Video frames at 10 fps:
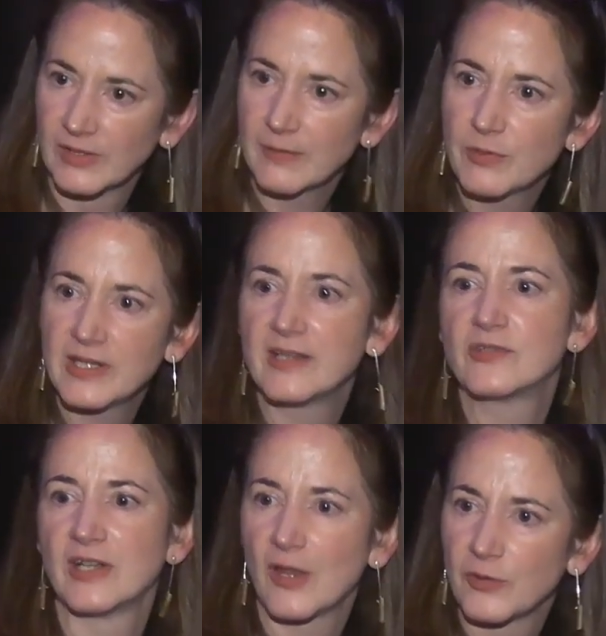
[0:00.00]
liberties
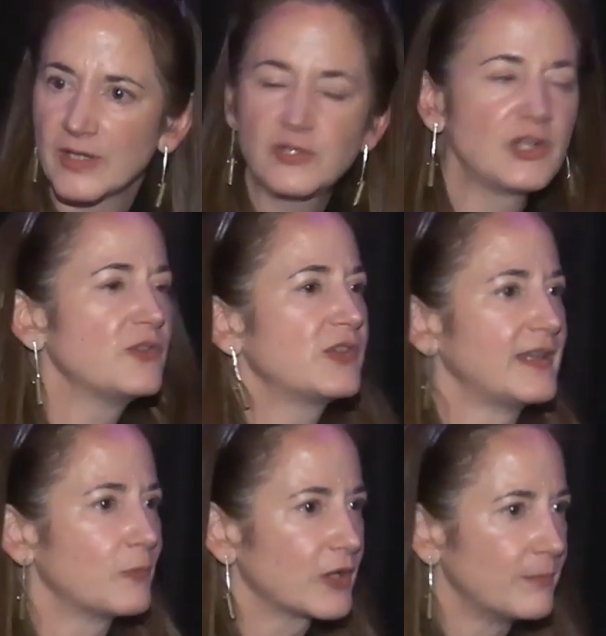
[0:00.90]
and other issues, and
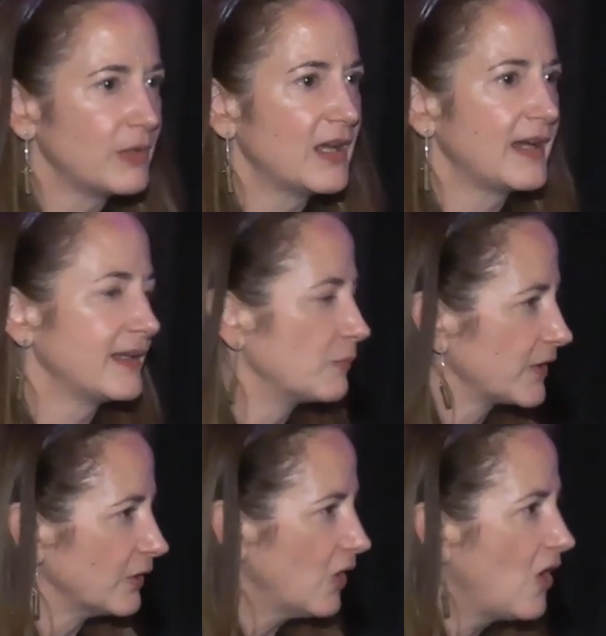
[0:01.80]
that we're compliant with the
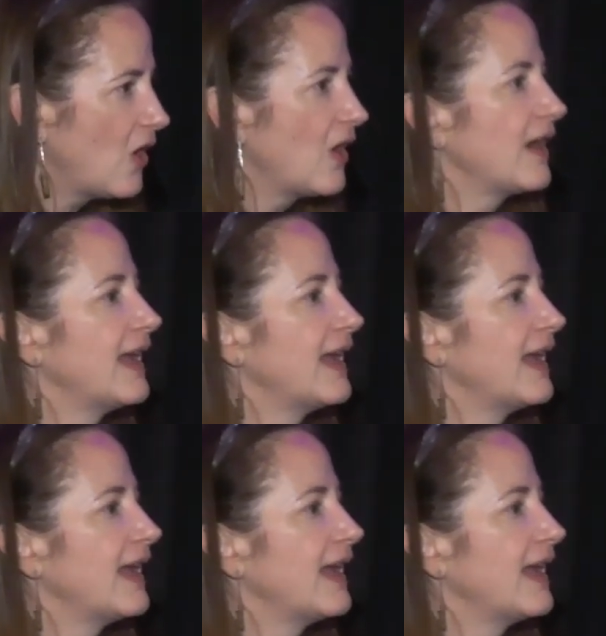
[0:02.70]
law.